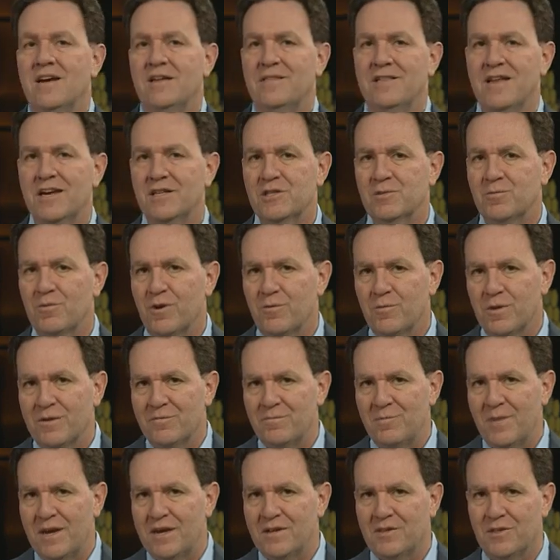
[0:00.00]
And that's where
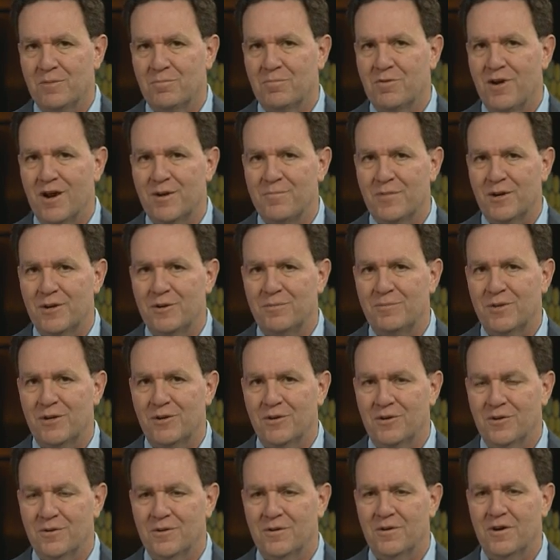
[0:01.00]
we've made the primary
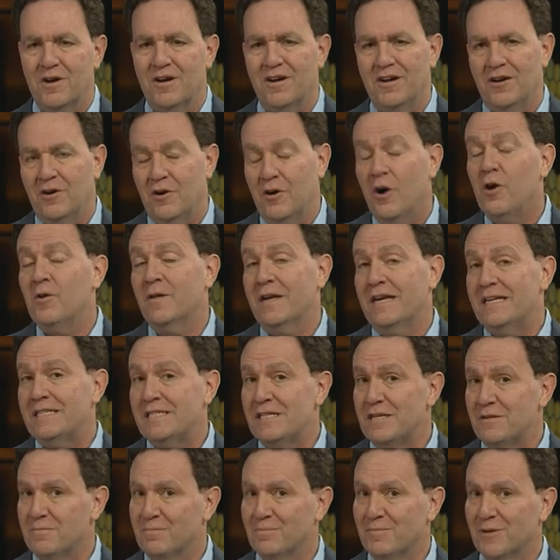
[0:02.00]
mirror, uh, all
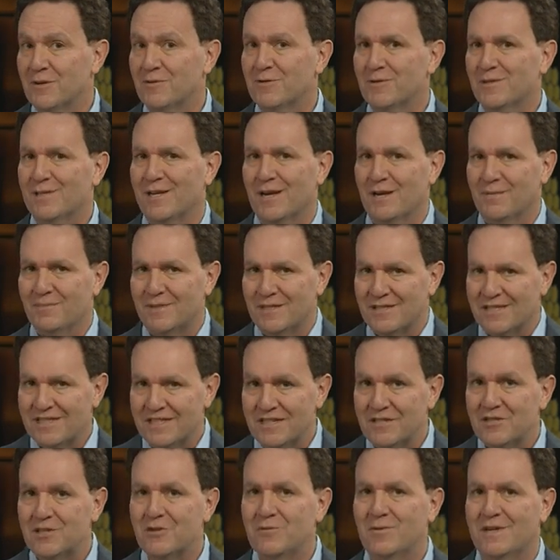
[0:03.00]
18 mirror
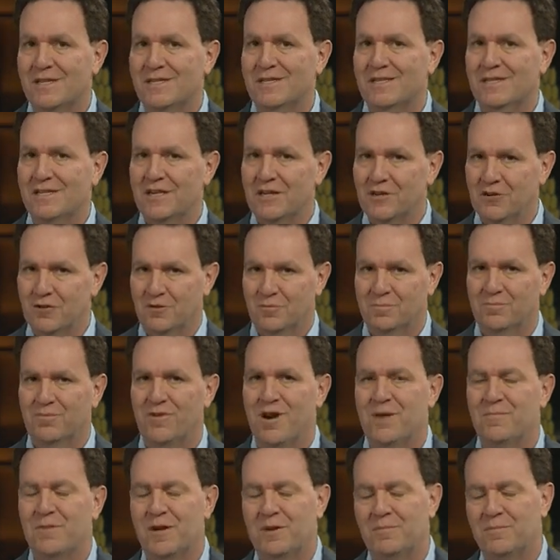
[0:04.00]
segments into a single
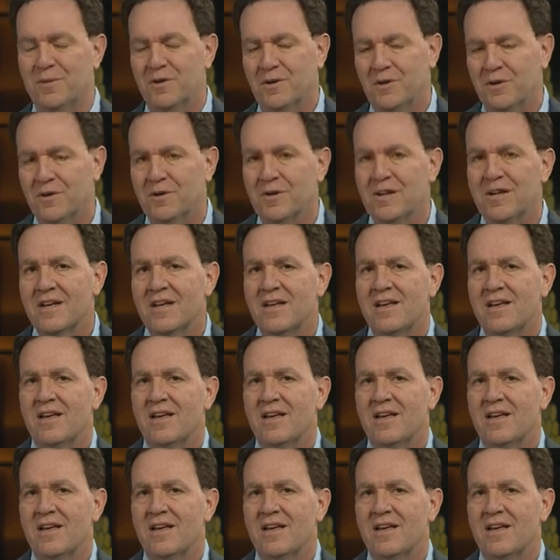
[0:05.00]
primary mirror.